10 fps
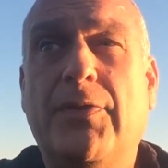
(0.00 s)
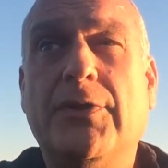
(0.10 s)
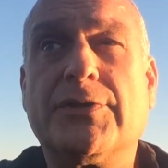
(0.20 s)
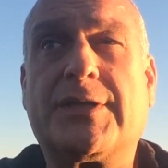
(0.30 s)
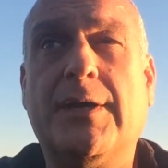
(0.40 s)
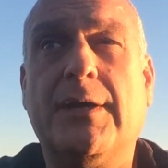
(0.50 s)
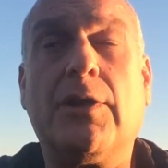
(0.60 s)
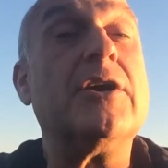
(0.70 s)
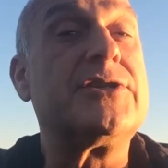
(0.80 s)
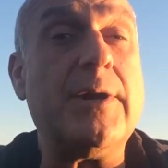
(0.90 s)
there's a
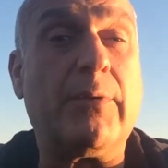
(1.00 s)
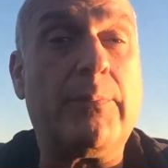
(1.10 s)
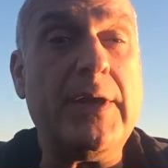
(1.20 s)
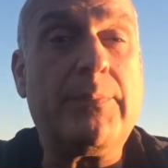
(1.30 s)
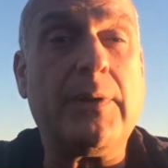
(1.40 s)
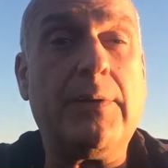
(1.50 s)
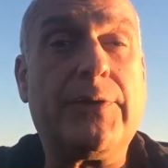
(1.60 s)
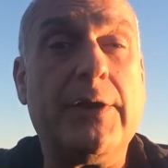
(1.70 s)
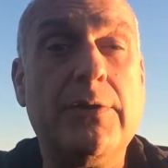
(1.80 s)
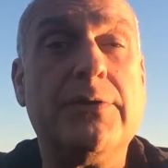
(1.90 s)
large number of people
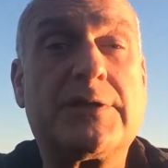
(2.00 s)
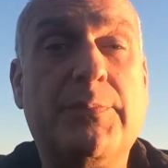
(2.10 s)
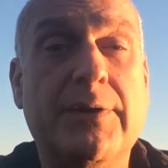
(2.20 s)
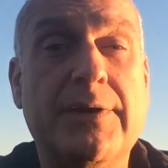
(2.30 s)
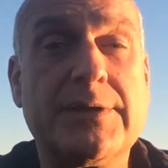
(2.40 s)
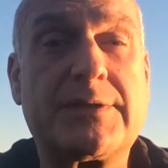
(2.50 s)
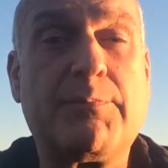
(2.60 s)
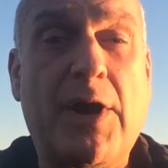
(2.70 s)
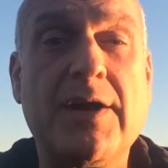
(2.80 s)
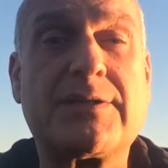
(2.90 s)
out there who experience
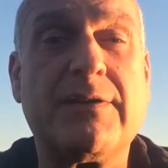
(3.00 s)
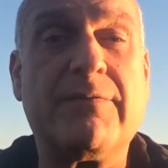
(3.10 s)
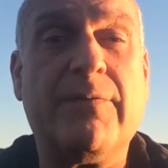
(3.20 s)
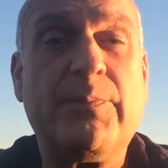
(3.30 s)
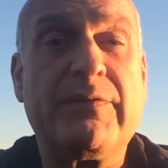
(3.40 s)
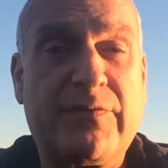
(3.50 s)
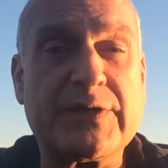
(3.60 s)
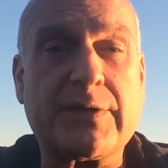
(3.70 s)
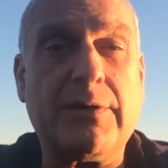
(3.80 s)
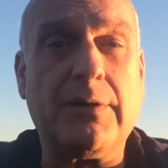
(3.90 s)
positive
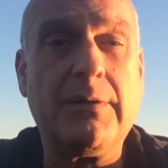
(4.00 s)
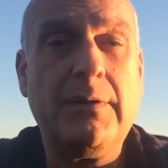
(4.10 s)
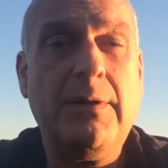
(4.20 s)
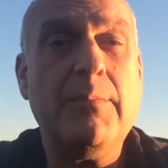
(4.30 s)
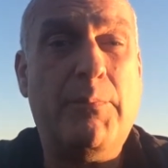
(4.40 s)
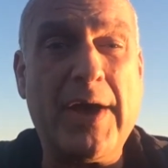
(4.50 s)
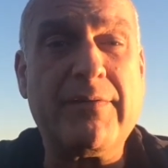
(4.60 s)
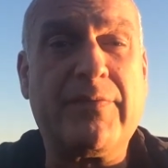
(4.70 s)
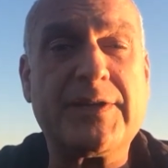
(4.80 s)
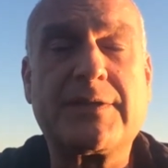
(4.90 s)
physical
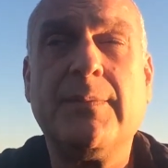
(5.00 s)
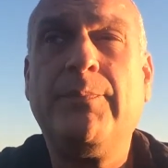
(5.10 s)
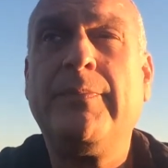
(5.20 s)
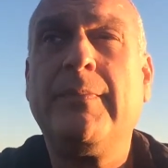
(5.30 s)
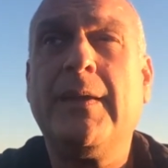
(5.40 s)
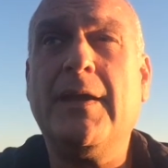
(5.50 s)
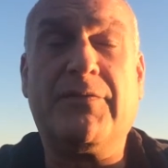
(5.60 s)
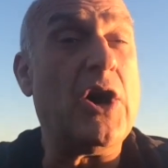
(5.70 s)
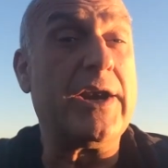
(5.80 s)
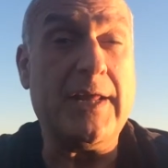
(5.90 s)
benefits,
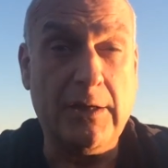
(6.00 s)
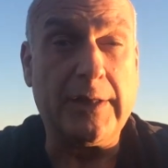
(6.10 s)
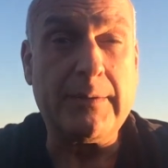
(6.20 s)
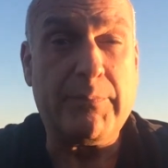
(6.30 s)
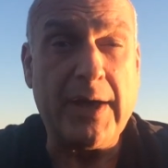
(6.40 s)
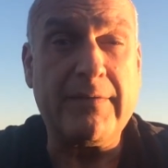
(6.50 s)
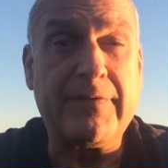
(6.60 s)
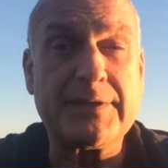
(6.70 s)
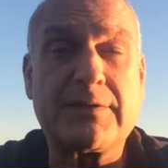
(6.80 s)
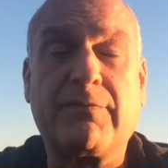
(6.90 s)
if not healing
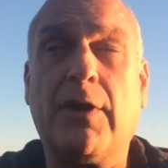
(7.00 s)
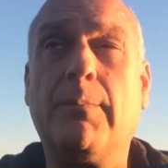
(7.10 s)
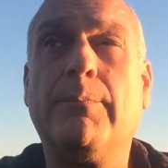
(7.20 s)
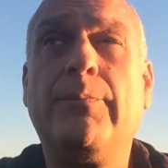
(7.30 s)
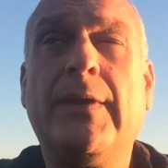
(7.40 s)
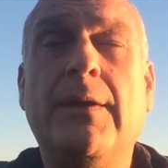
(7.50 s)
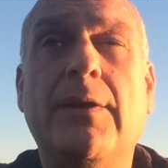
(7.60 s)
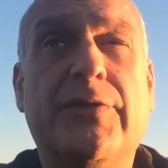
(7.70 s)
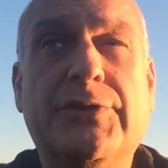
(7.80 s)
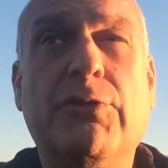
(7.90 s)
benefits, from
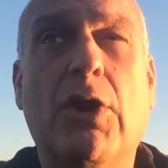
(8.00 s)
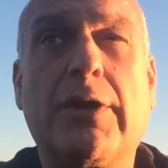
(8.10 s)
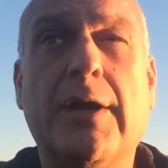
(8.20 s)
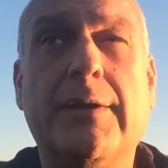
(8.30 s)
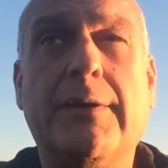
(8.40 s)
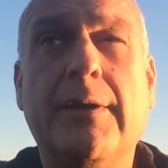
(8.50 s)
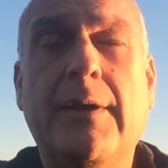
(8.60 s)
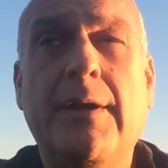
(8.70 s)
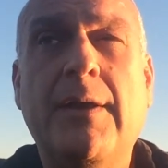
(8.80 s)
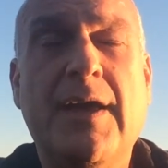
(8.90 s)
the drug. And
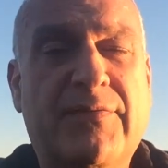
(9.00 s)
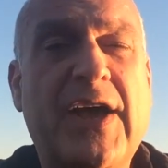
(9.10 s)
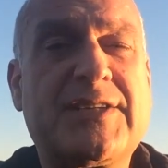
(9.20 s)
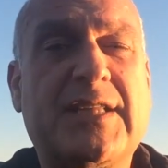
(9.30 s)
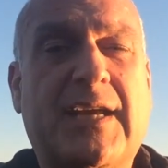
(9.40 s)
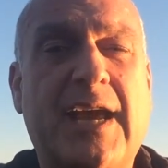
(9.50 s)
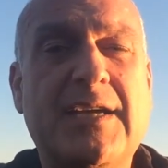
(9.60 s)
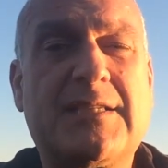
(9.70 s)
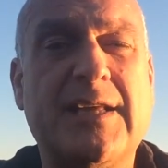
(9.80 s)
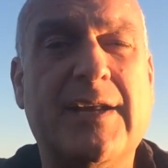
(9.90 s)
if that's the
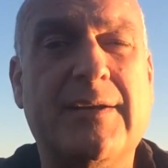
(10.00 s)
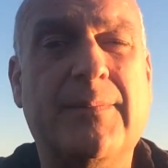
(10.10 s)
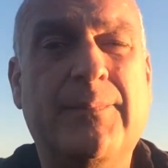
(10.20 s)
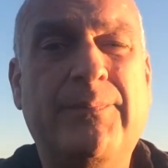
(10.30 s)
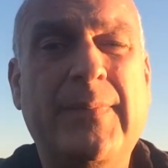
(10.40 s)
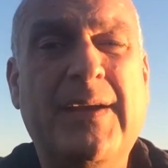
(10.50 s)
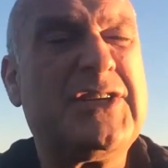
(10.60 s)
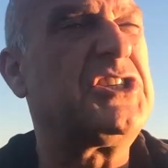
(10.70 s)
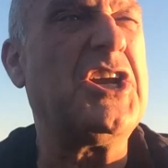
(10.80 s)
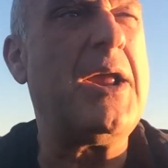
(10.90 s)
case, then
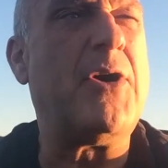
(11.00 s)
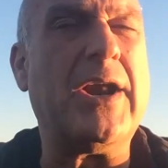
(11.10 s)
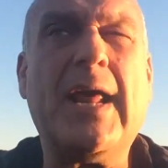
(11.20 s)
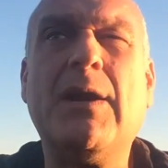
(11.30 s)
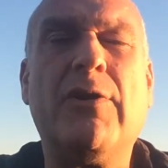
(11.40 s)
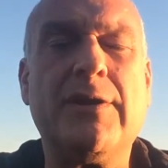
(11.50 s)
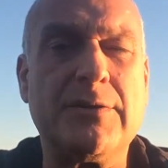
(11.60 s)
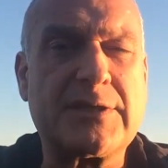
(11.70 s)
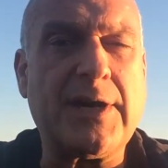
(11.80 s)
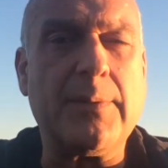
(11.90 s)
shame on anyone
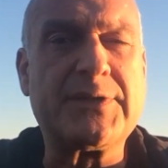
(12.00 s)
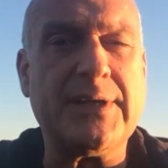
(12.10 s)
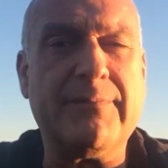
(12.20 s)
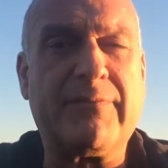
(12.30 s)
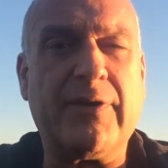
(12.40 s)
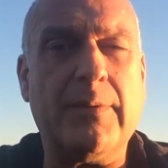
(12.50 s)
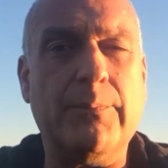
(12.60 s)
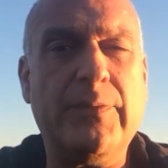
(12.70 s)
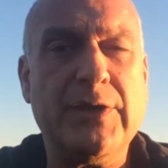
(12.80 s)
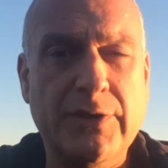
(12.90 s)
who stops them
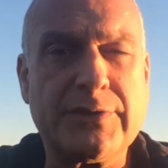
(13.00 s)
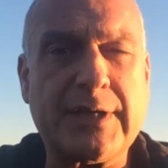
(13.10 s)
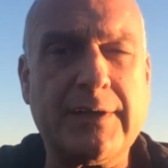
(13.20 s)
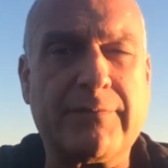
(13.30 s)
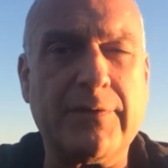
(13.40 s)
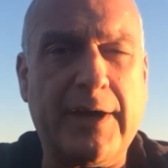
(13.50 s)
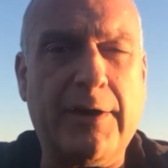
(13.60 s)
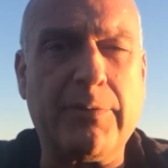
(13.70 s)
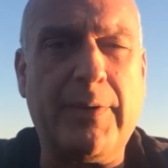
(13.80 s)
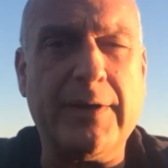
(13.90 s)
from using it for the
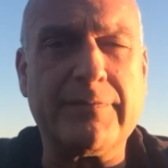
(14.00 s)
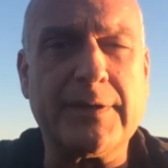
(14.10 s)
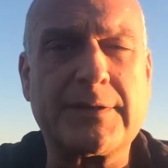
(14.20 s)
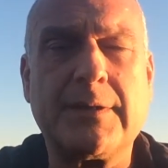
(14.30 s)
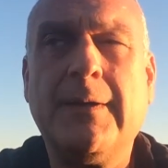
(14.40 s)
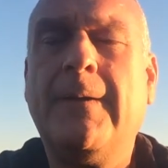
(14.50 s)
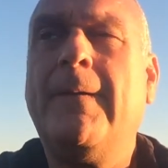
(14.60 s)
health benefits.